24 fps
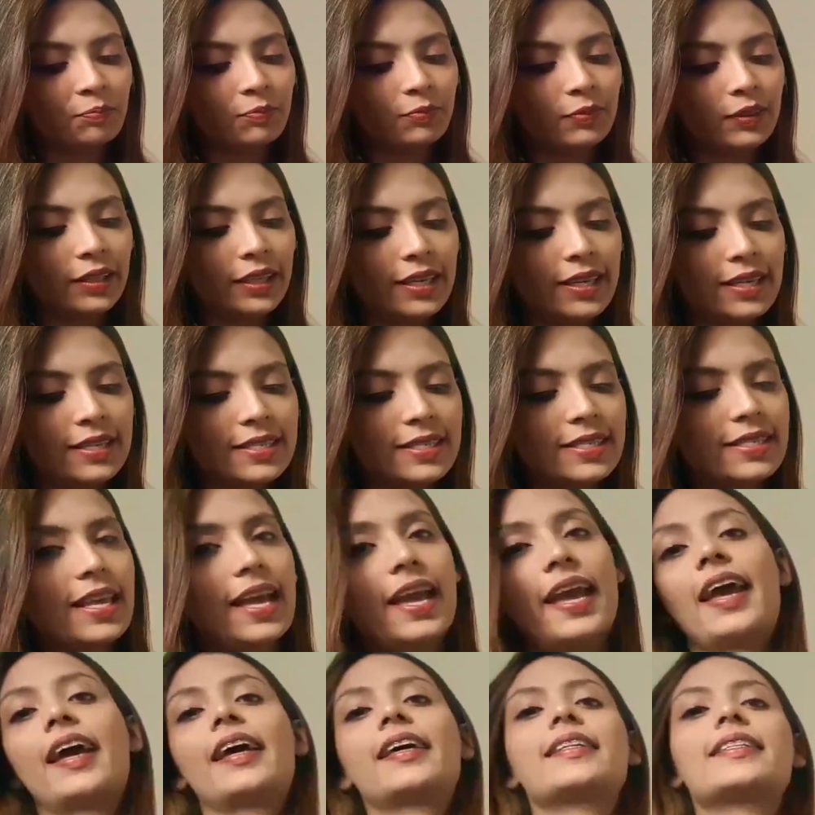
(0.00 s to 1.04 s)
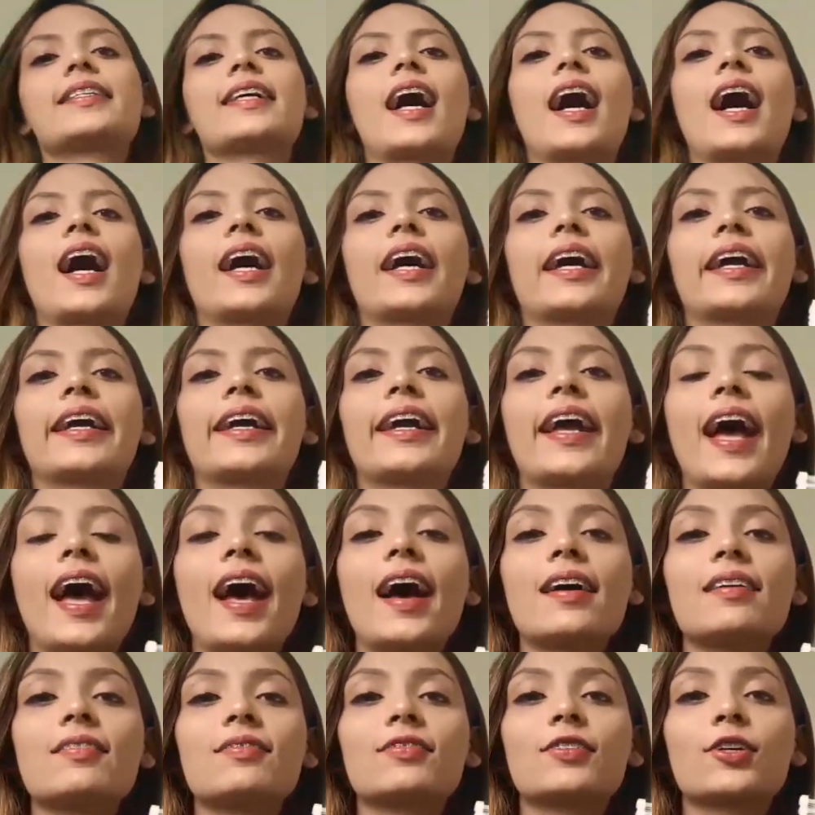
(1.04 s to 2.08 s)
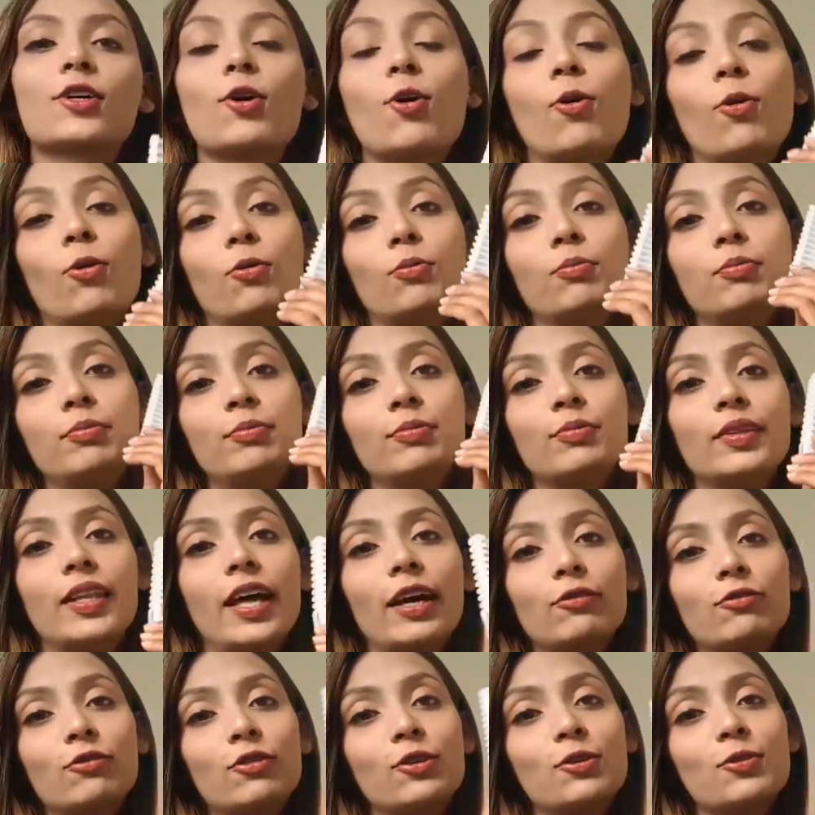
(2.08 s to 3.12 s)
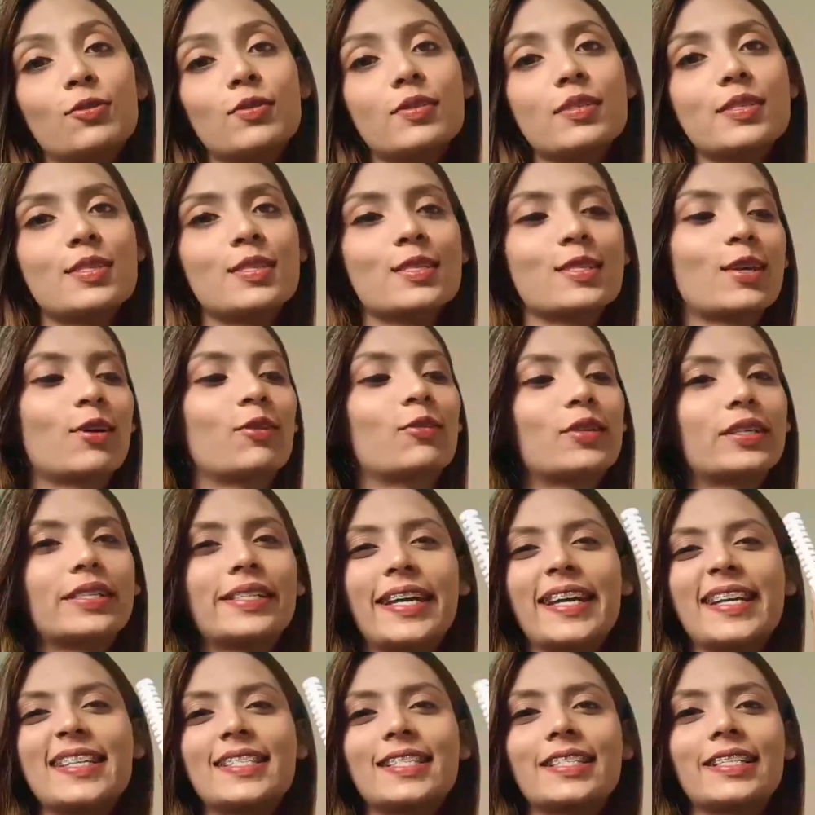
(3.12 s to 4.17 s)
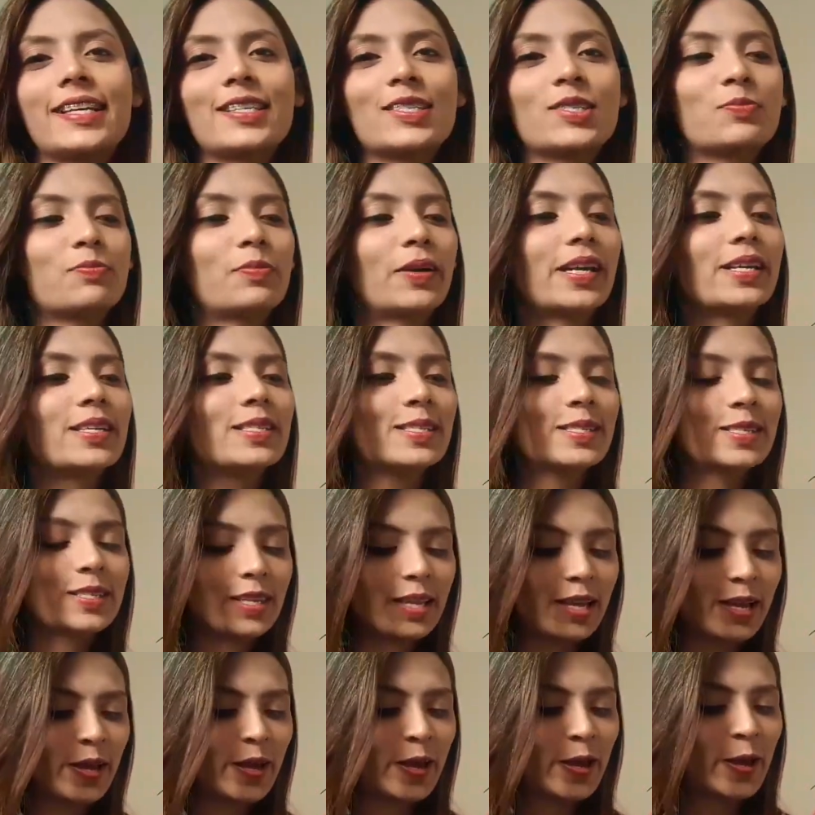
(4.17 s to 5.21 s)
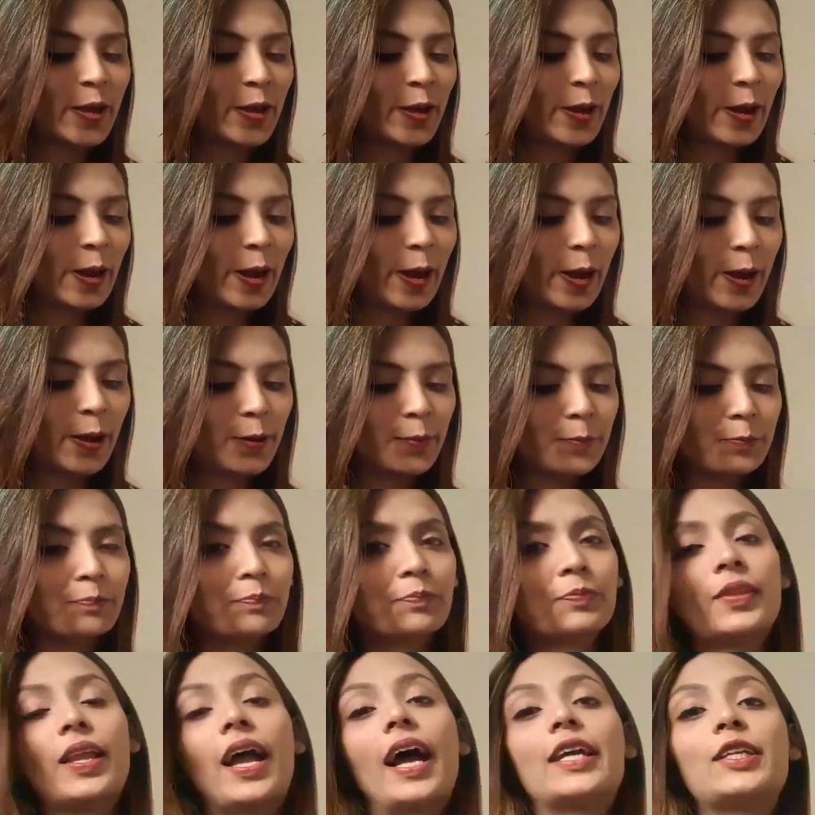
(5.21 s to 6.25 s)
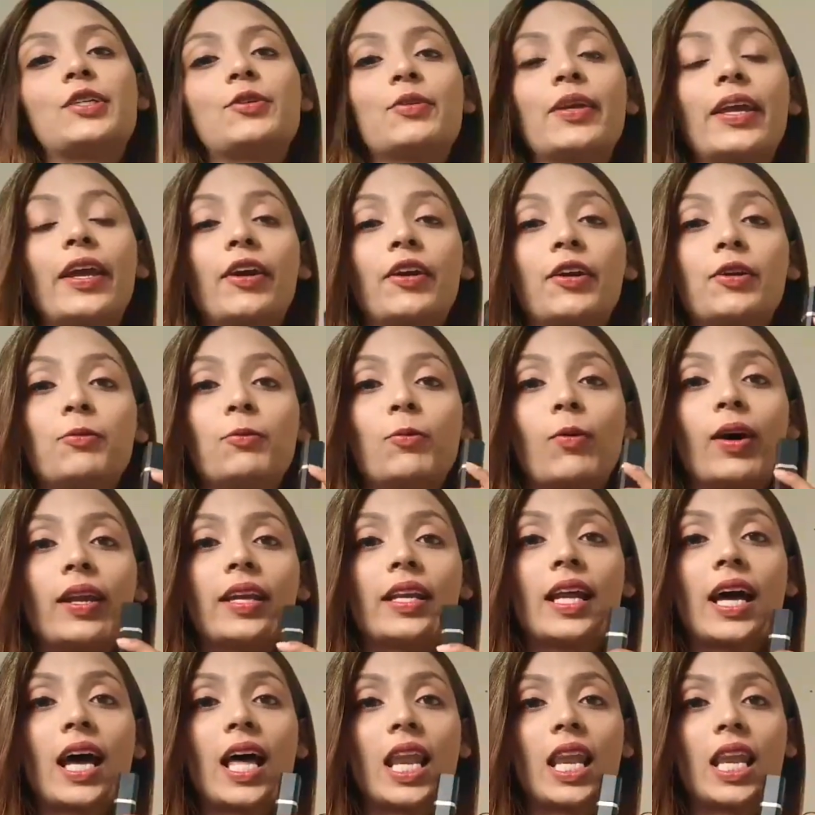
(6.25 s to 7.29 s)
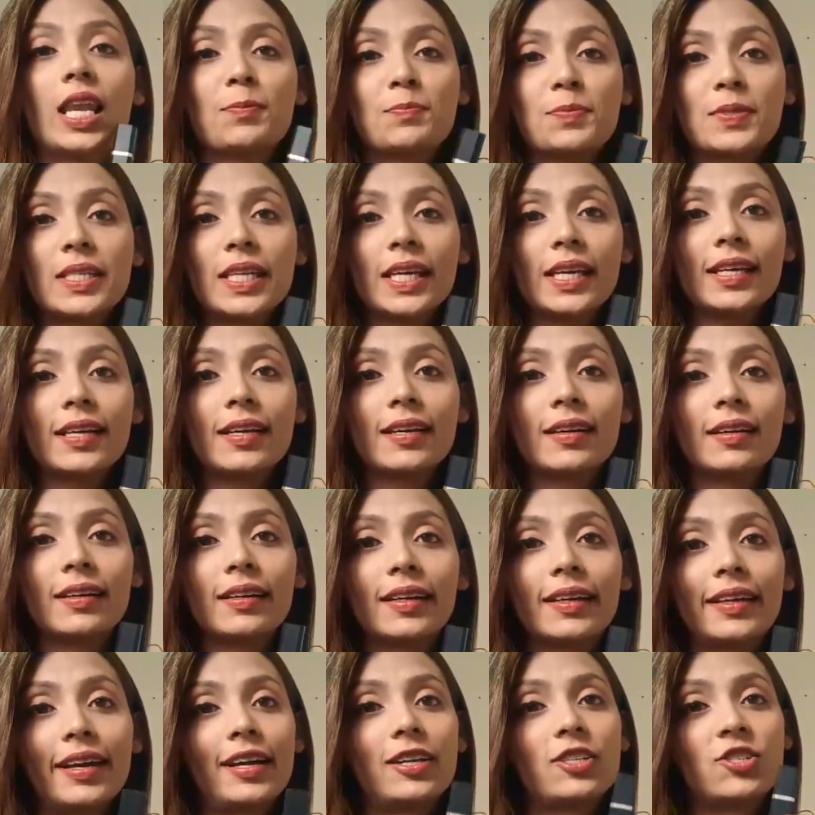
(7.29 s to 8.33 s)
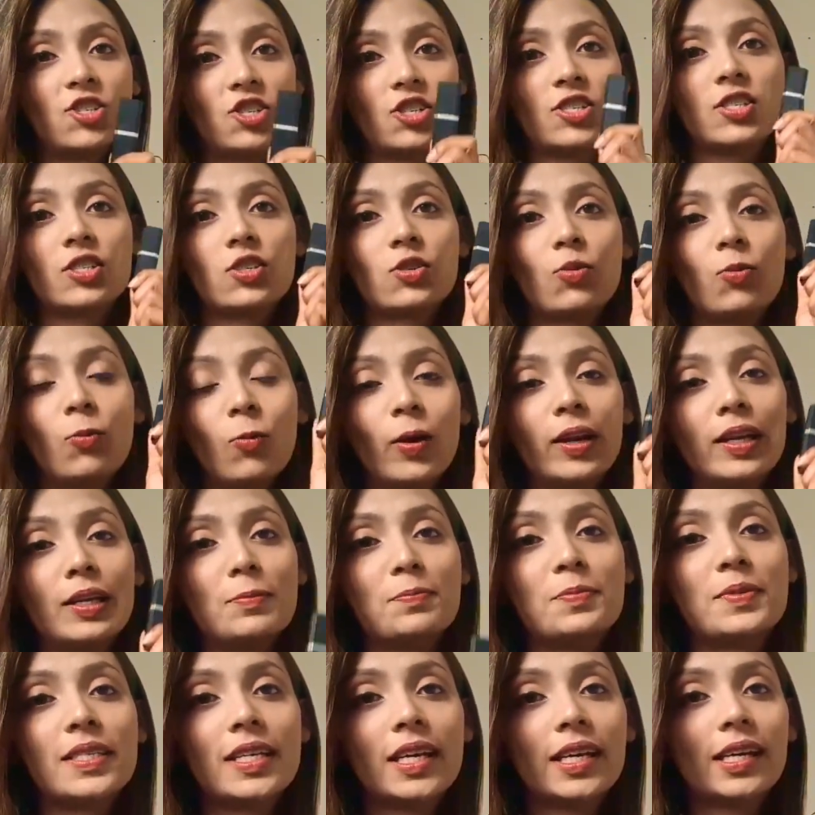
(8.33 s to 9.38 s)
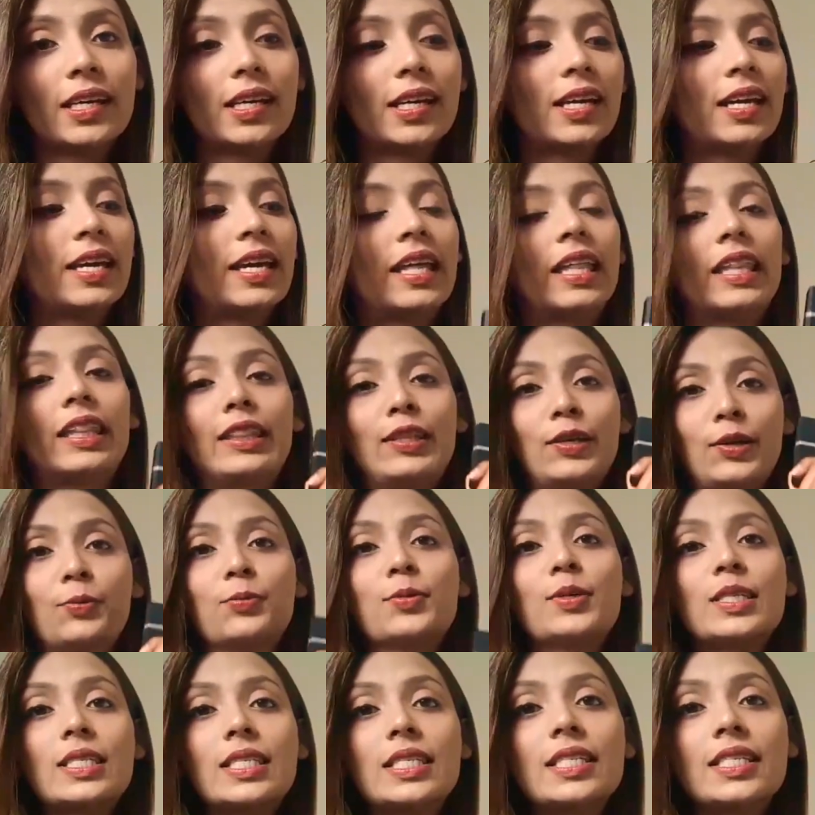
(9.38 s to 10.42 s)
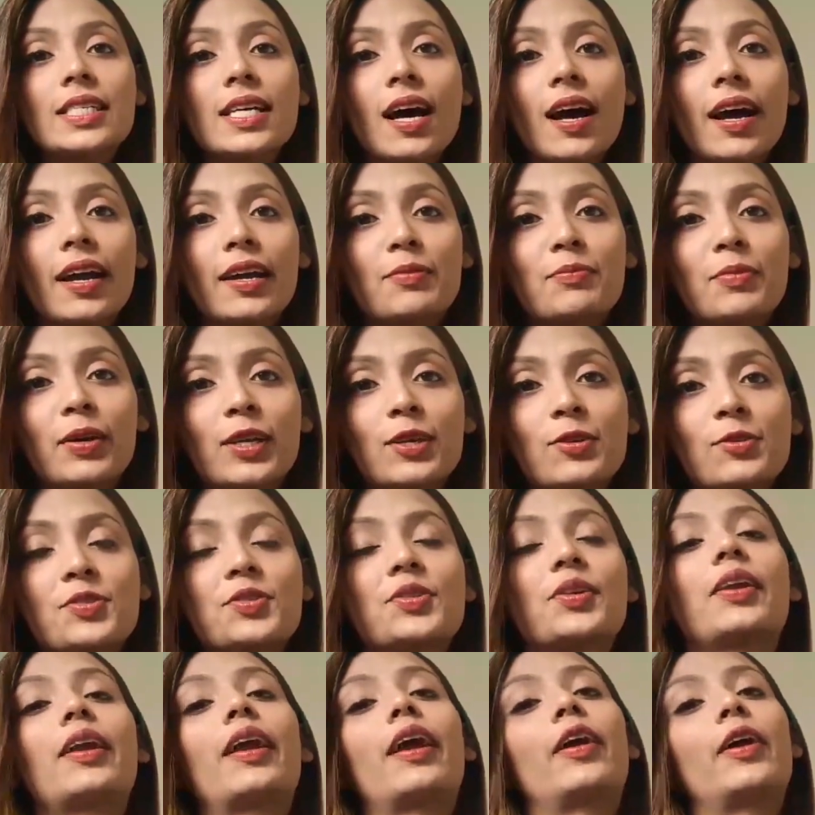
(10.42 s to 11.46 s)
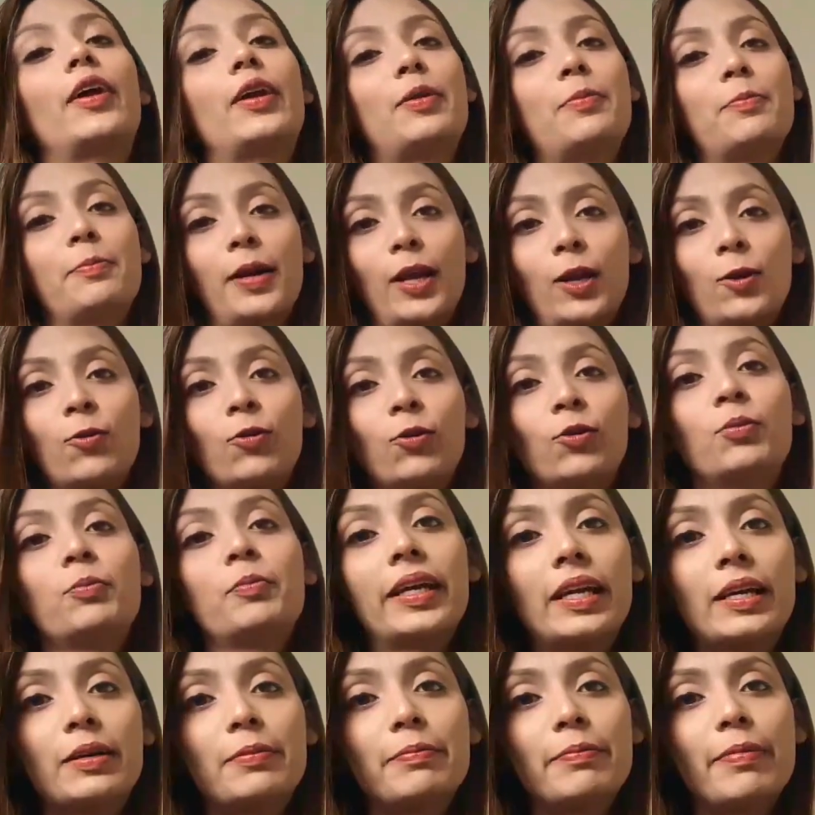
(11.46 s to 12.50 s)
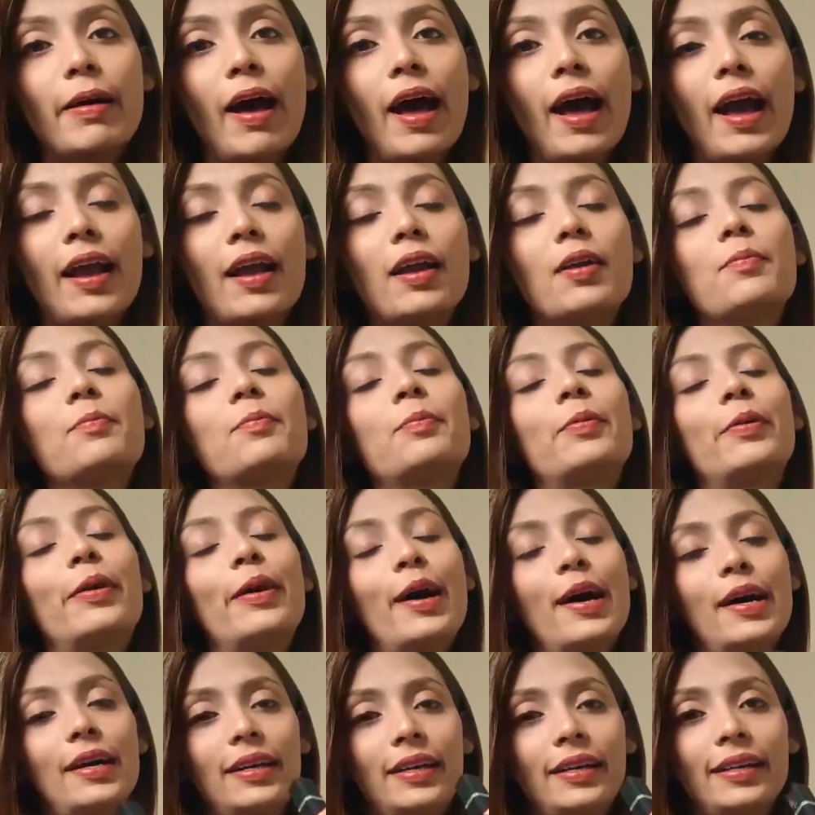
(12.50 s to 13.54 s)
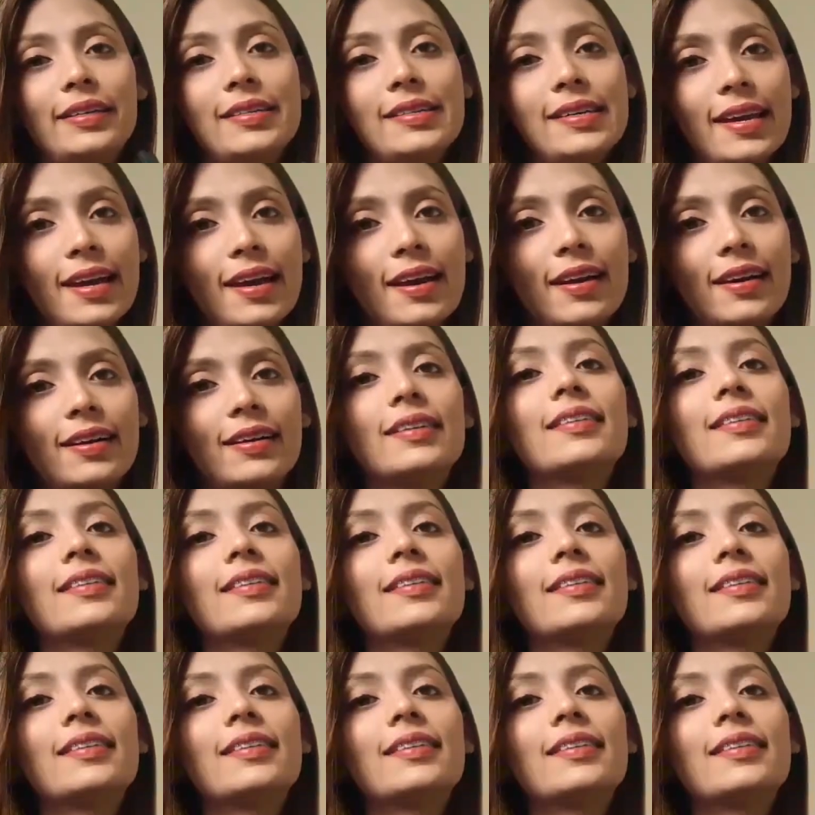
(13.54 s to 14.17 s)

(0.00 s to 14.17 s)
Yes, and I have a comb that folds so it takes less space. I do carry one lipstick. Yeah, just one lipstick. There was a time I used to carry my whole makeup bag, but yeah,